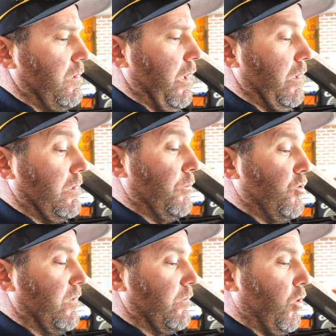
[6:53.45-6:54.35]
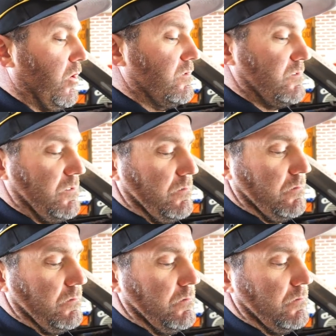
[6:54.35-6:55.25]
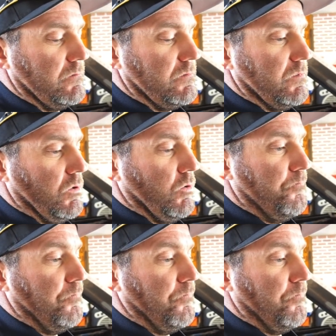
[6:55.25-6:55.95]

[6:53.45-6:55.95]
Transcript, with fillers: and a couple other parts. So